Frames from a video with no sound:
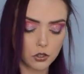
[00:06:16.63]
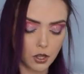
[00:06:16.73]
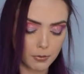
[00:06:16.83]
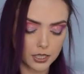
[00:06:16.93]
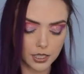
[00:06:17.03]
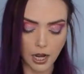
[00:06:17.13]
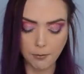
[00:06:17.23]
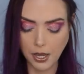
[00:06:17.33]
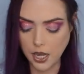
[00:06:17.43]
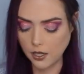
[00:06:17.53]
So that means that
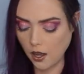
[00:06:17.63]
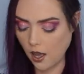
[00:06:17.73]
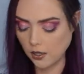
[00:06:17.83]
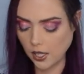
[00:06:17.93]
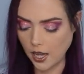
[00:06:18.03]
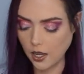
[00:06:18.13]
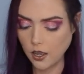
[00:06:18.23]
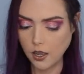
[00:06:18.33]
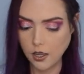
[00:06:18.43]
I paid uh, like